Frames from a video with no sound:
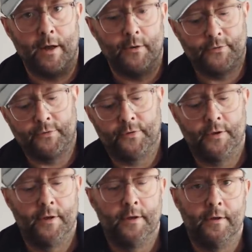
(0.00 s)

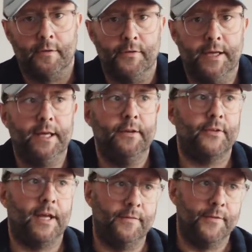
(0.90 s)
else,
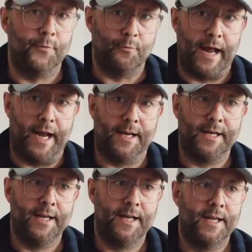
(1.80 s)
these in the rack,